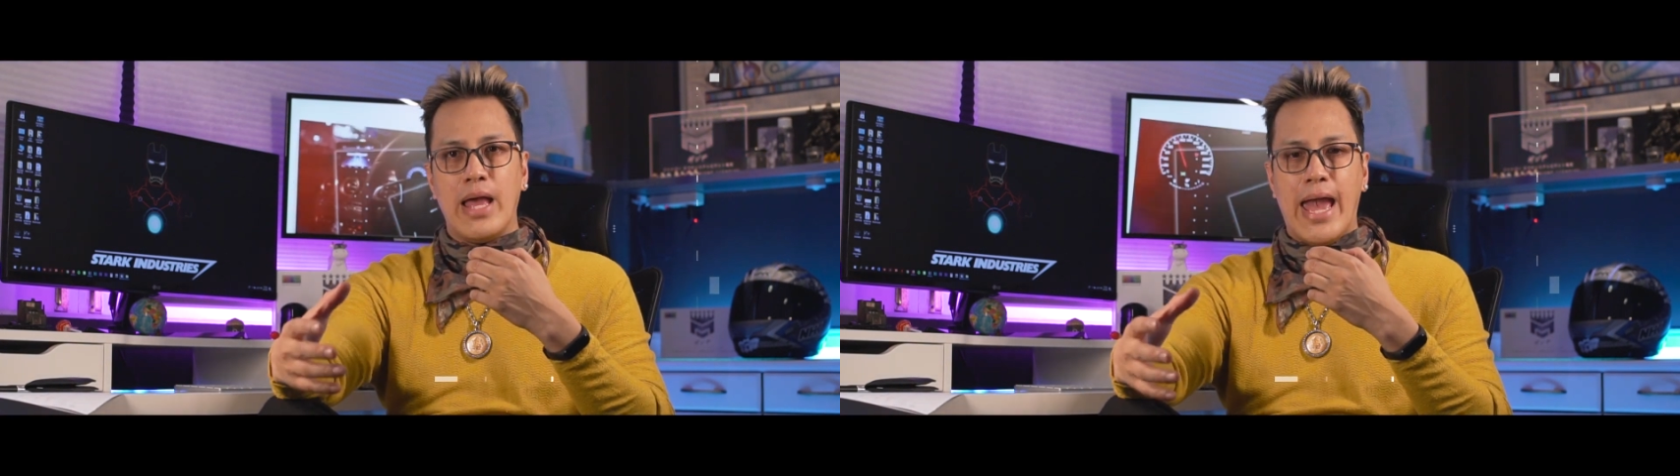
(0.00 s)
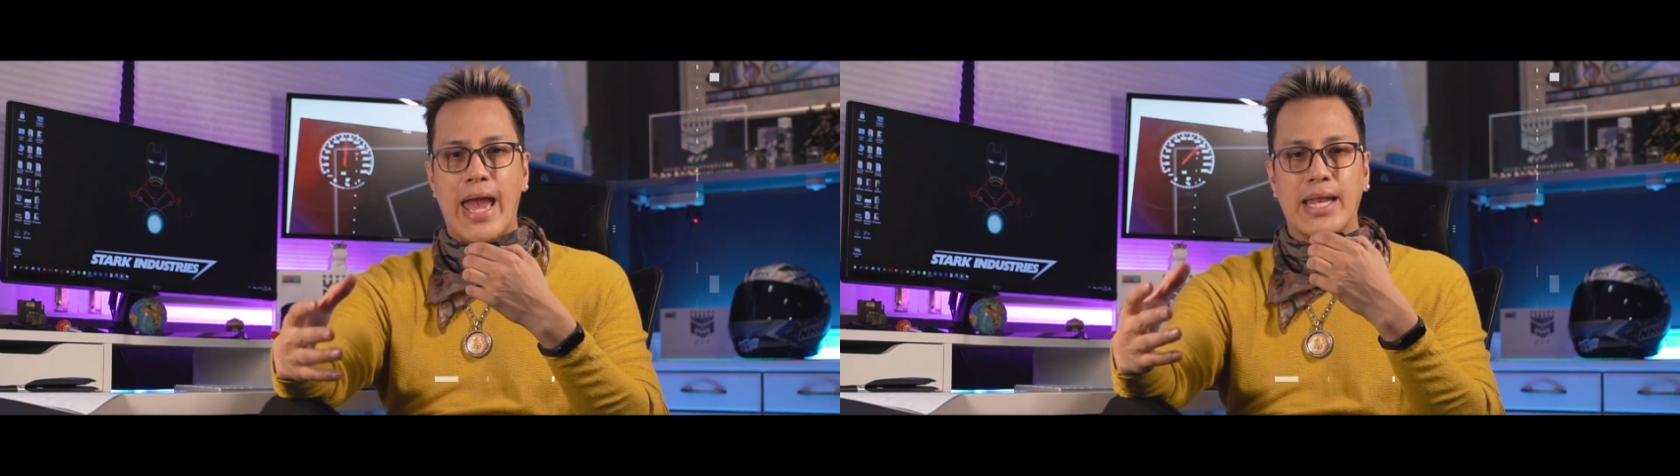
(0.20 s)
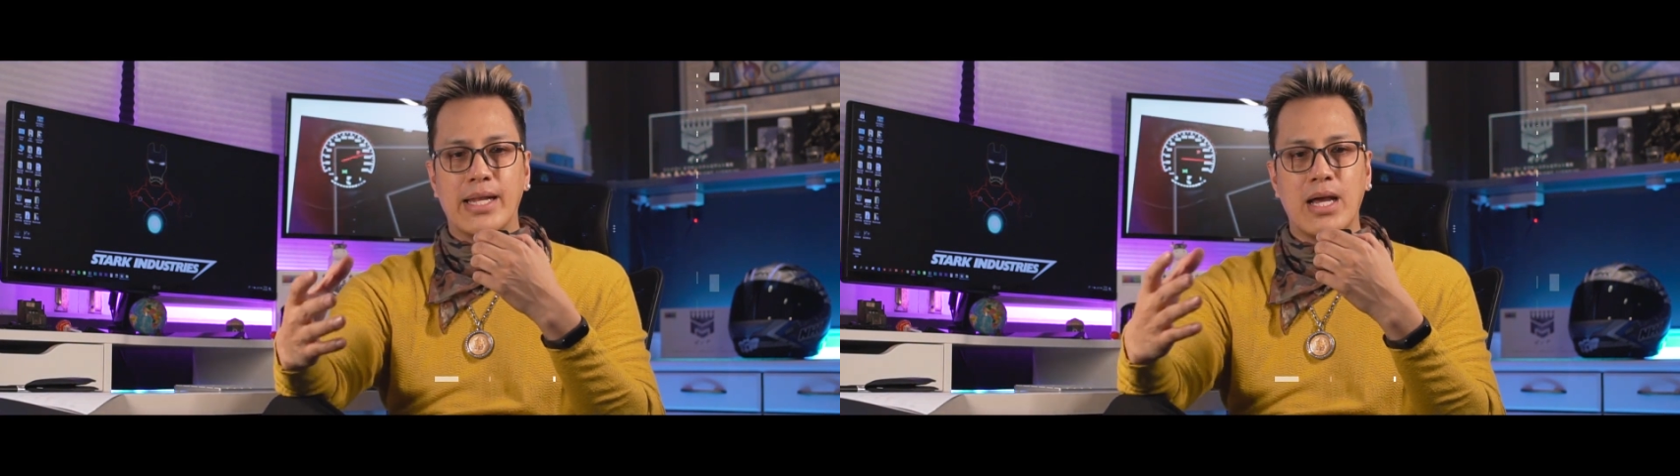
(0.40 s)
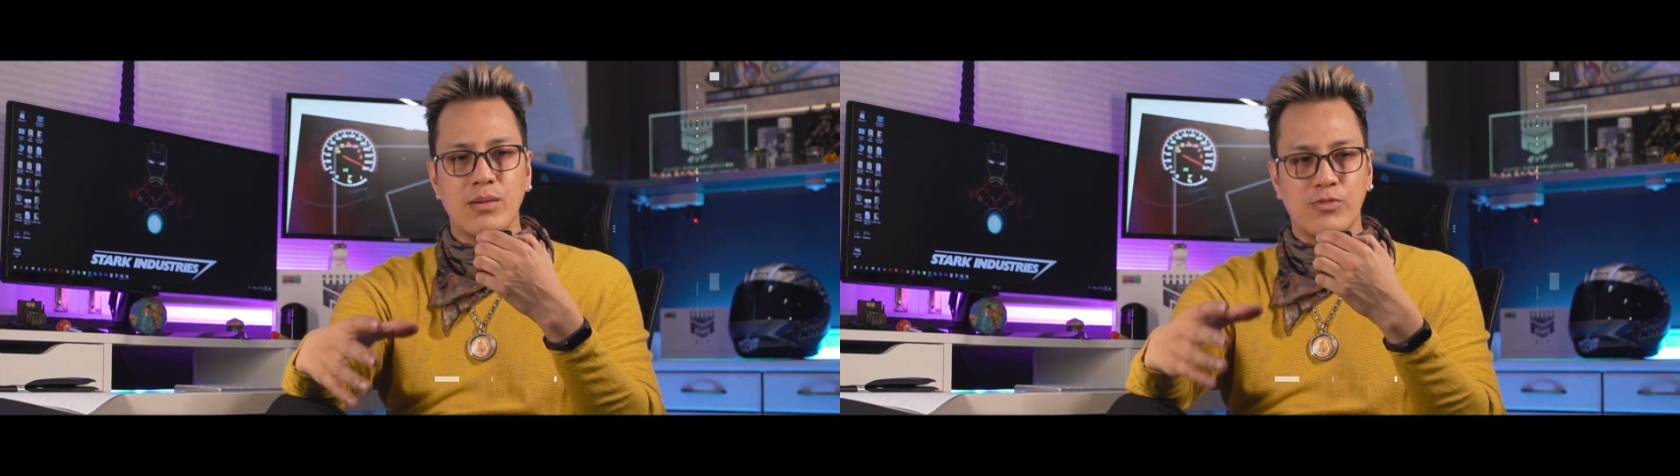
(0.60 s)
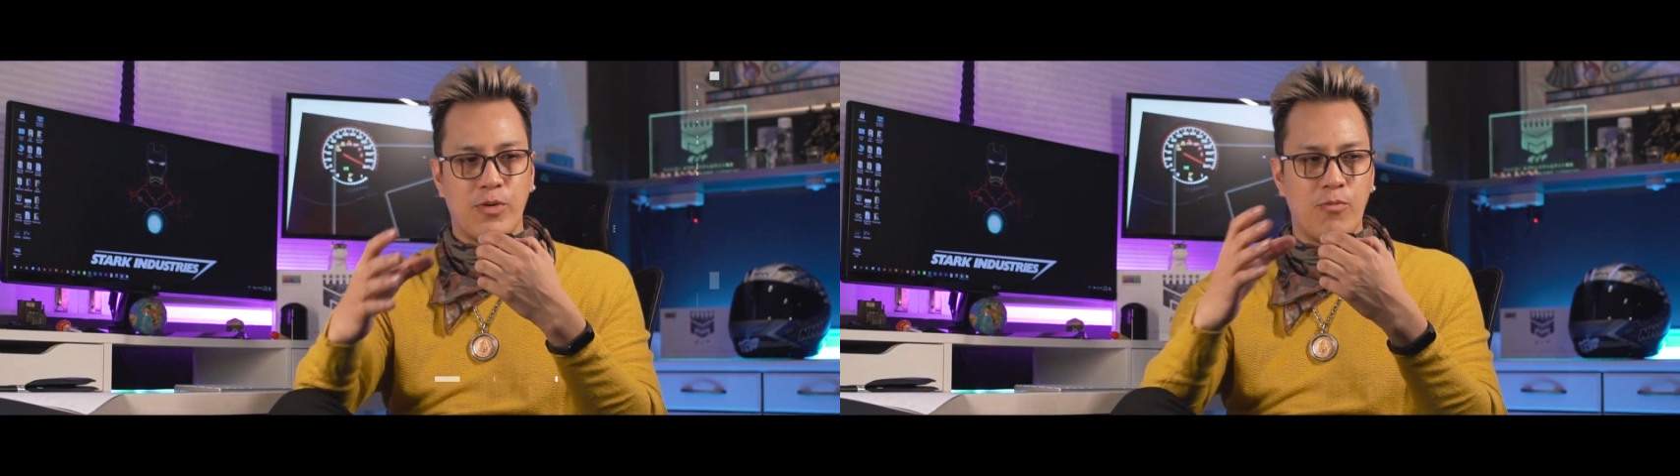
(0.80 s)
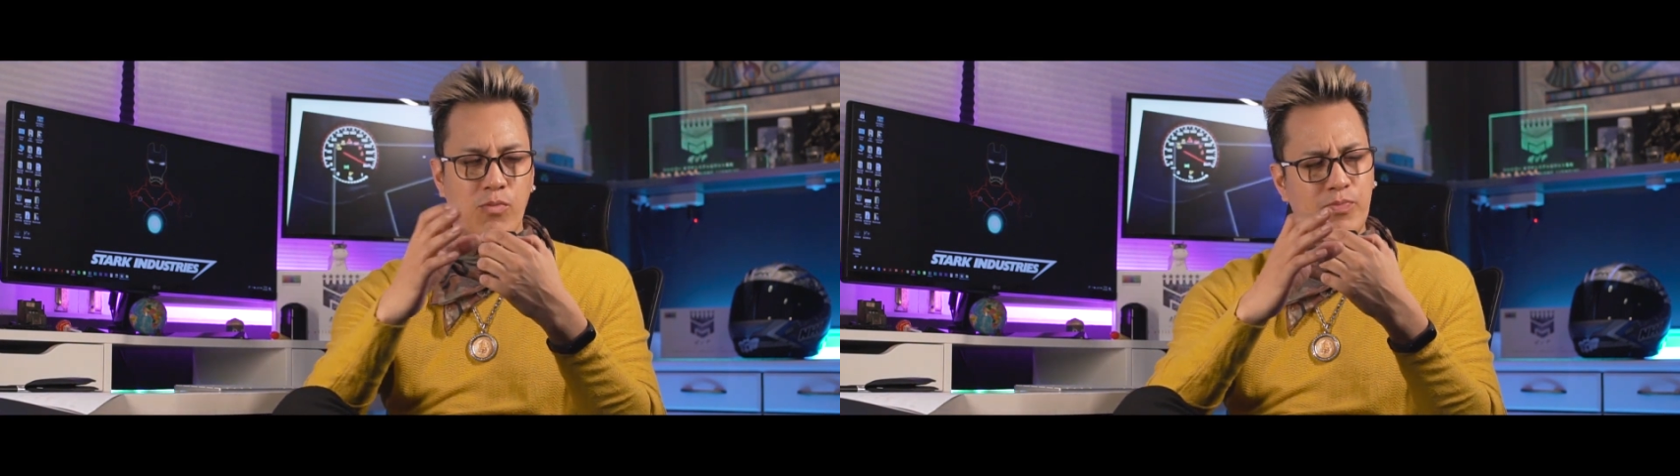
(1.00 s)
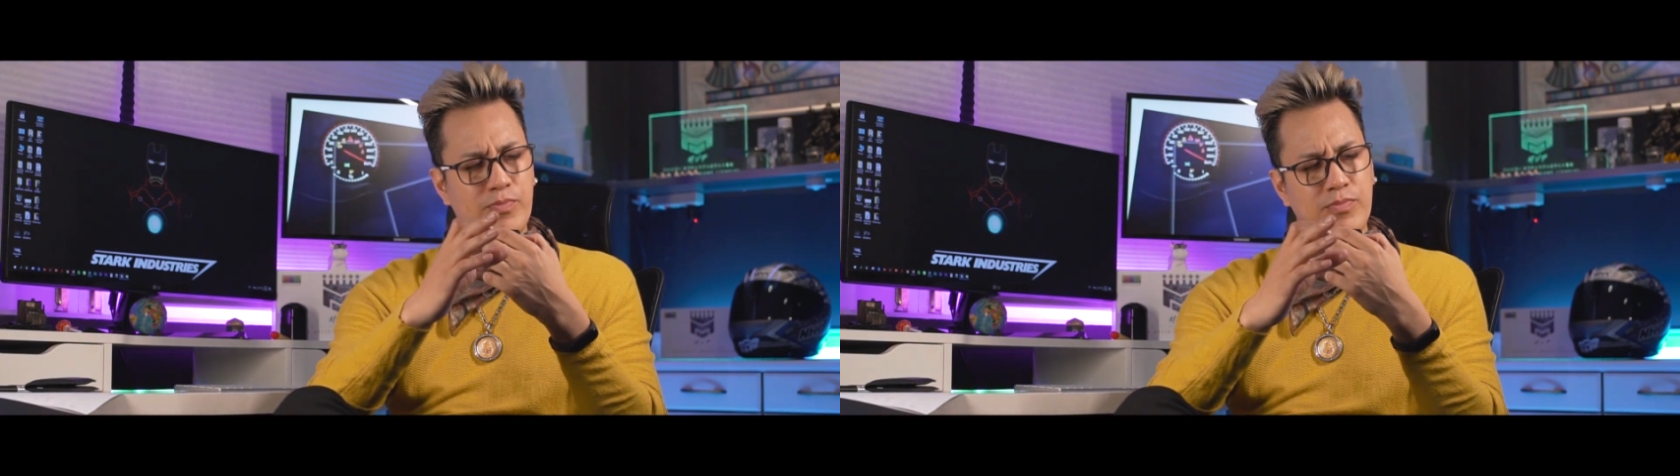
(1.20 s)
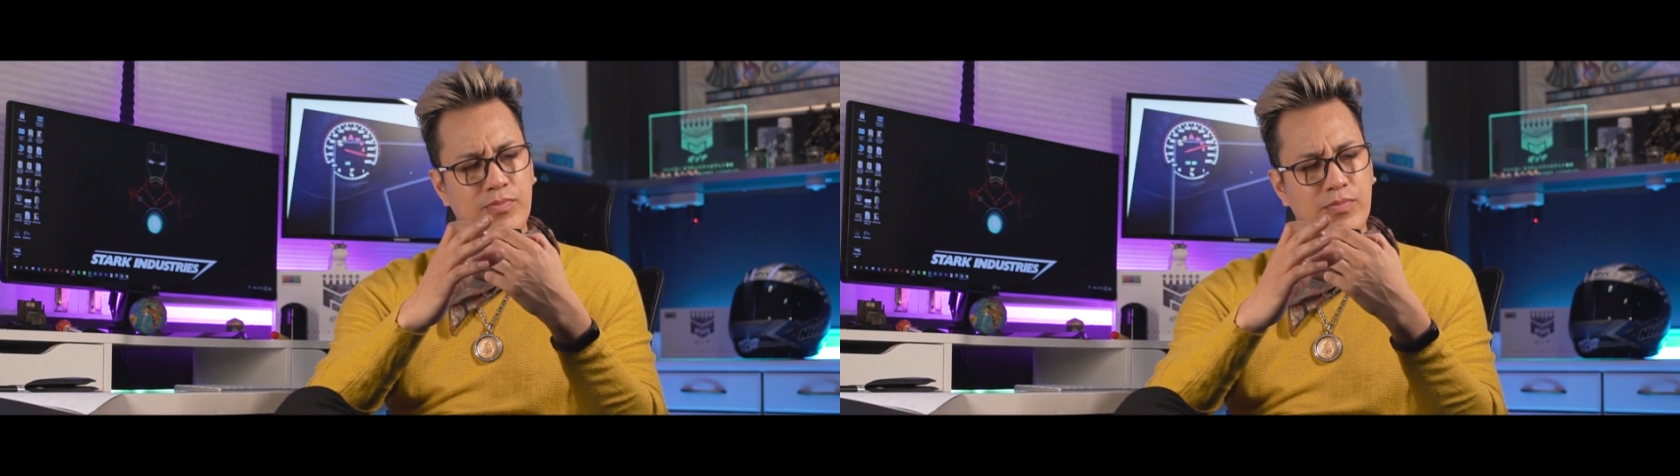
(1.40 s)
And it comes from,
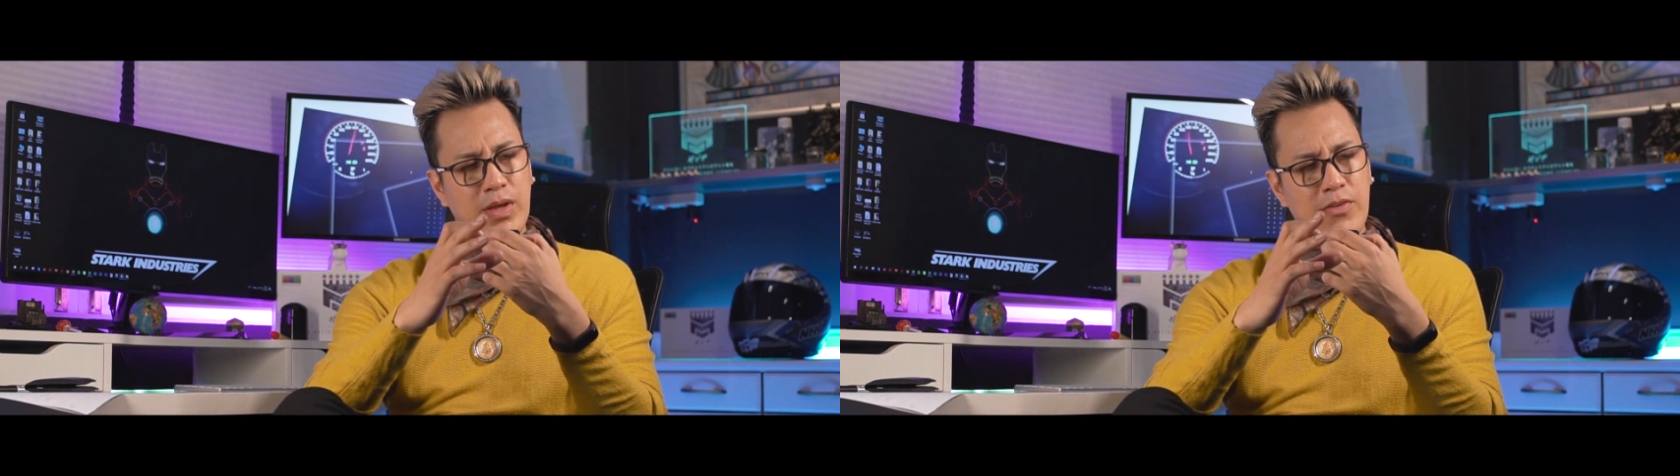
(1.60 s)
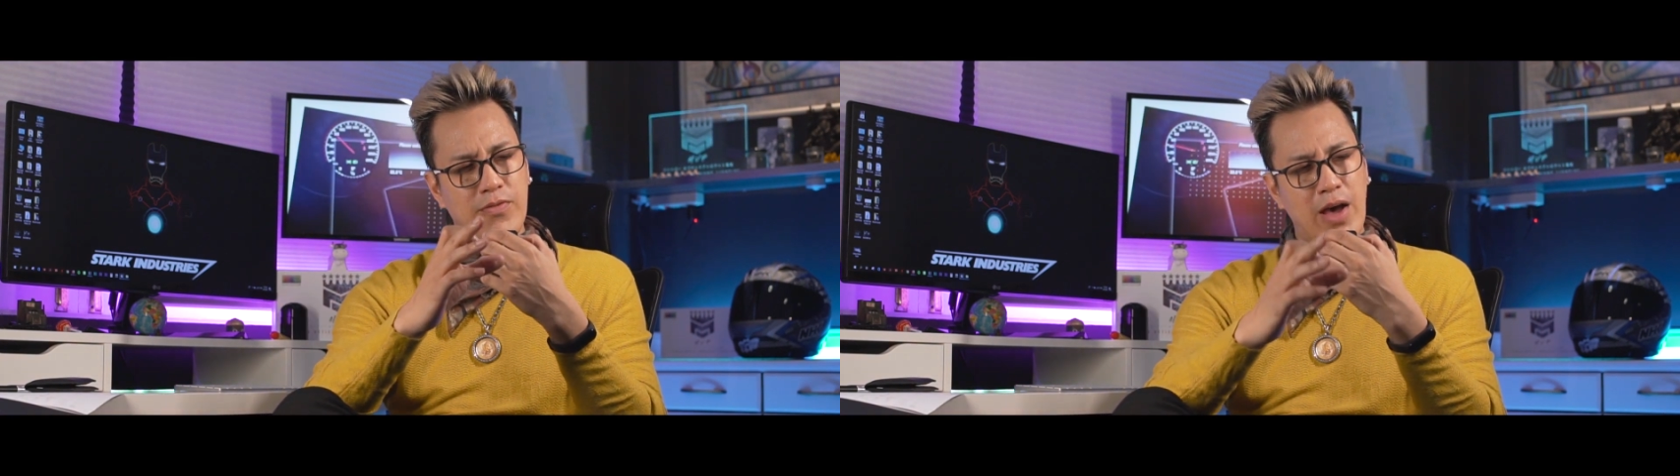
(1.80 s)
if